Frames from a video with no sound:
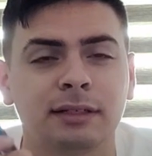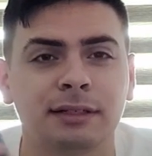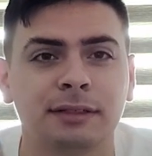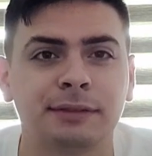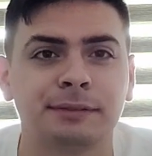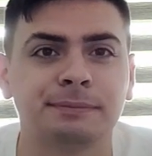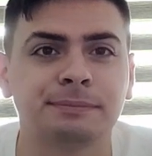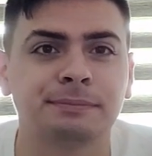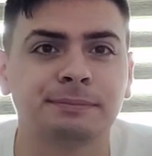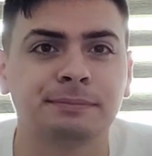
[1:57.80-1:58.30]

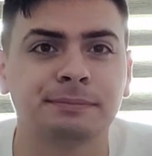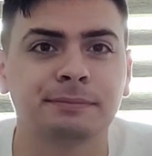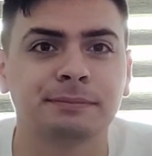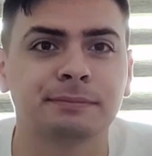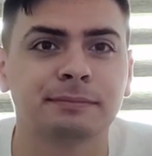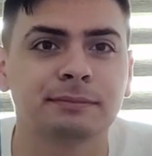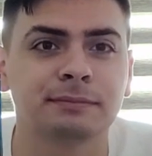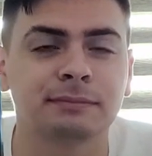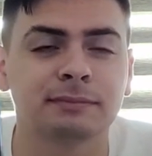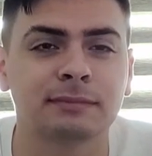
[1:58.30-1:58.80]
um,
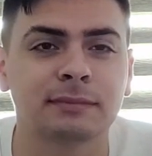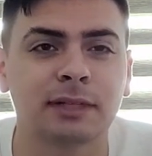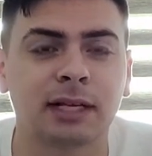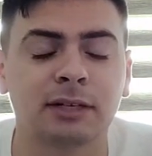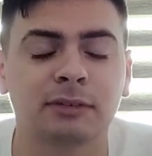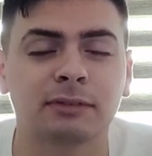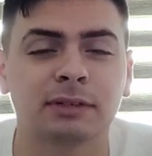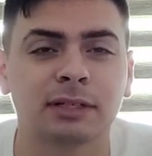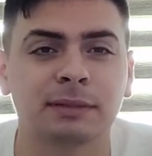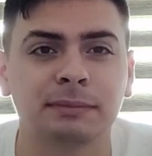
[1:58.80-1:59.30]

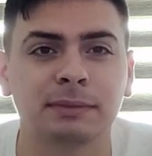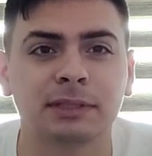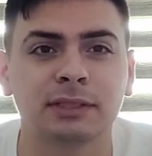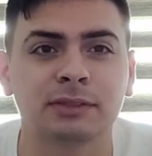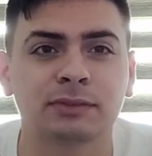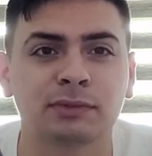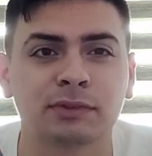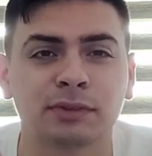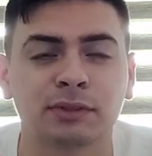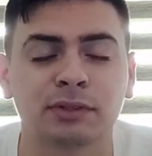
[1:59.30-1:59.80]
I don't recommend
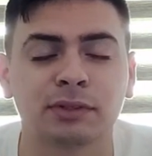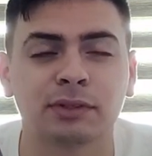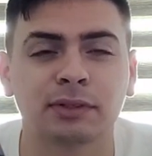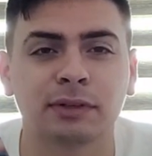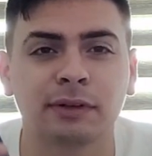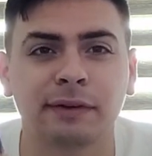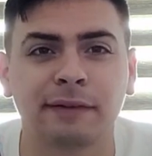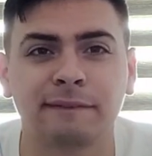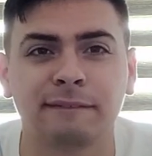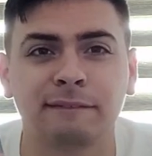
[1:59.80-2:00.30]
this
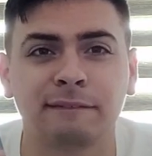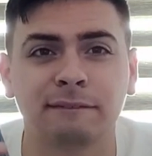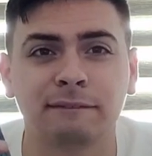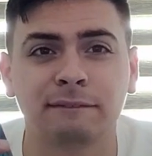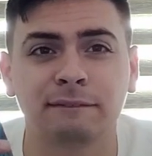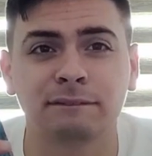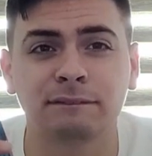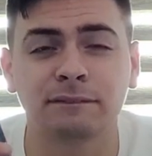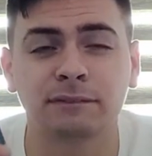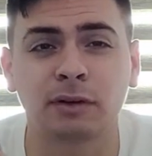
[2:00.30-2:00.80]
for
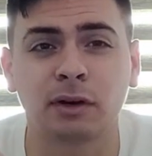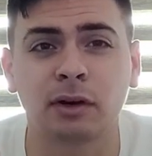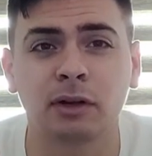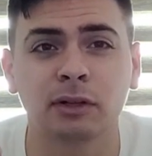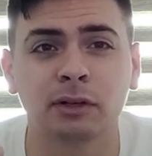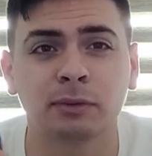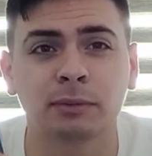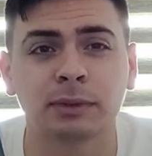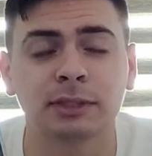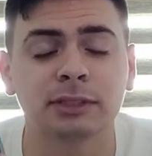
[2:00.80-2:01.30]

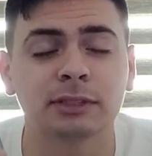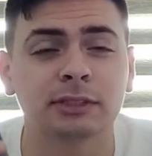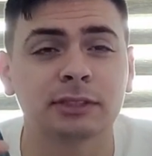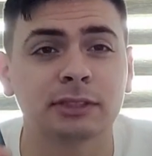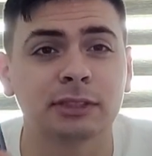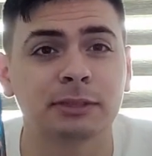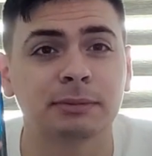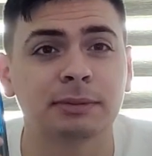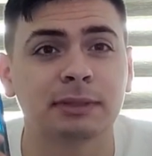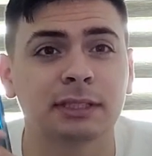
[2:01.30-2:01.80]
fall or
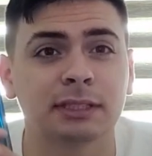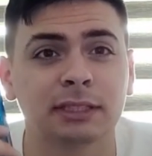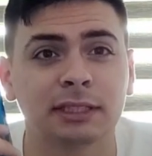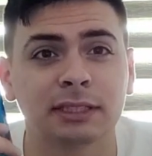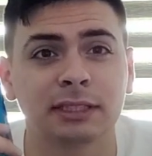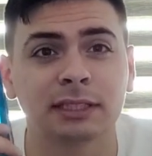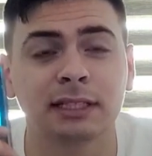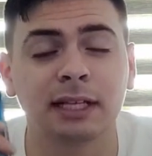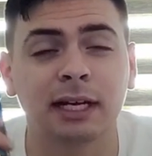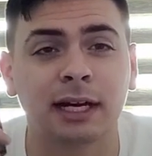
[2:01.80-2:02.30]
winter just because it's